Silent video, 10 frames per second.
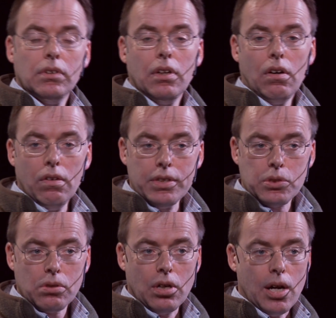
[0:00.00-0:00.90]
all these
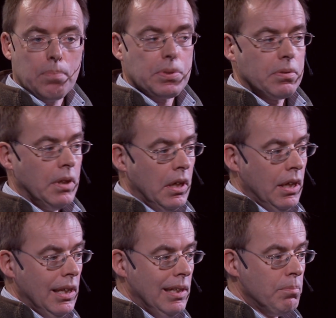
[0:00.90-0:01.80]
crops
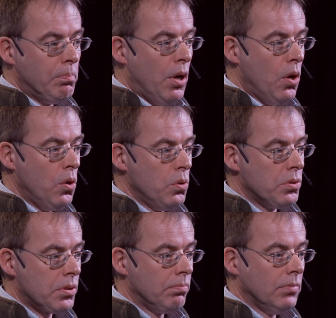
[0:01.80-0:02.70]

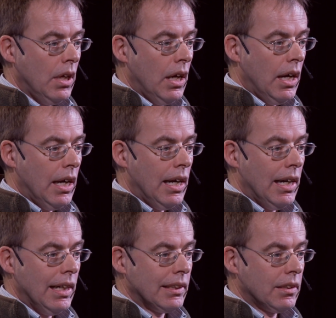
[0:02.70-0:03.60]
impose
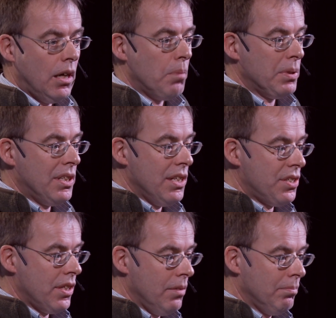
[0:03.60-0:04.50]

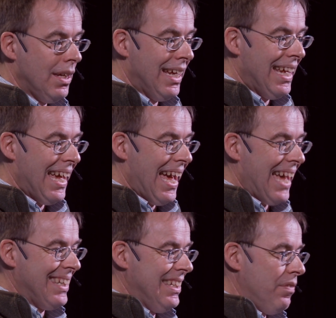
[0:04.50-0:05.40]
competition
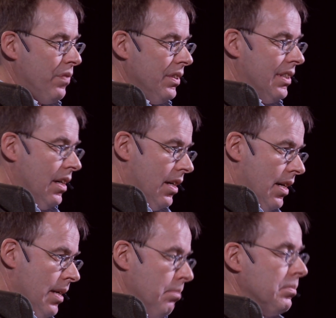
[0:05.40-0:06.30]
at different
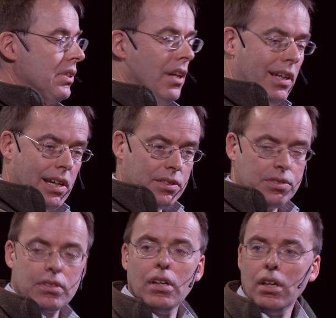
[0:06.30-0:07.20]
times
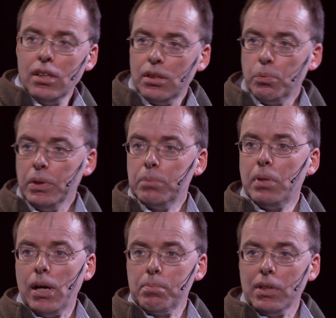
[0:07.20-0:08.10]
against the weed
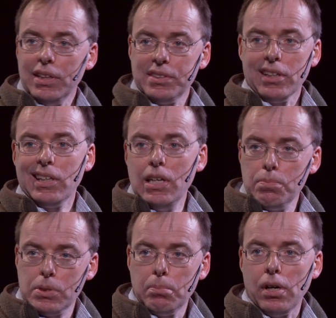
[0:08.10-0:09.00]
population,
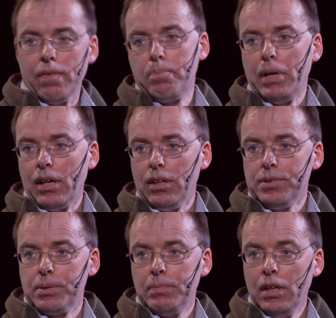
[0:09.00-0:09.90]
keeps them off
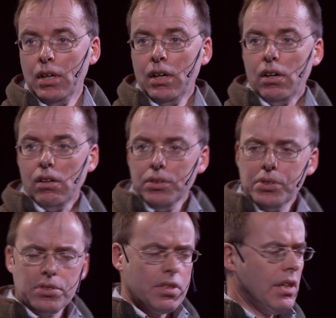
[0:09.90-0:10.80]
balance.
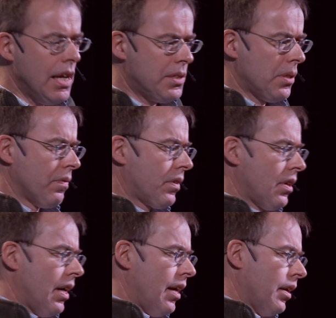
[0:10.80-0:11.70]
Alters the nature of
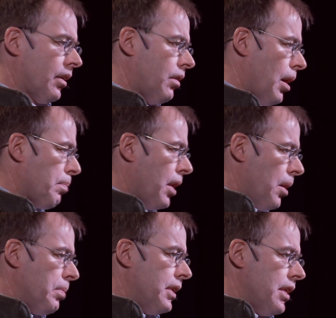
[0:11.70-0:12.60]
crop
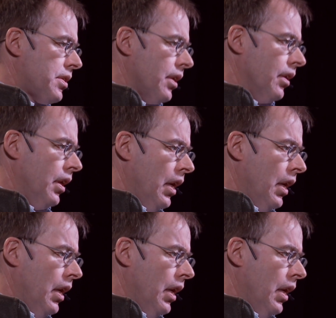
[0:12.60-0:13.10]
competition.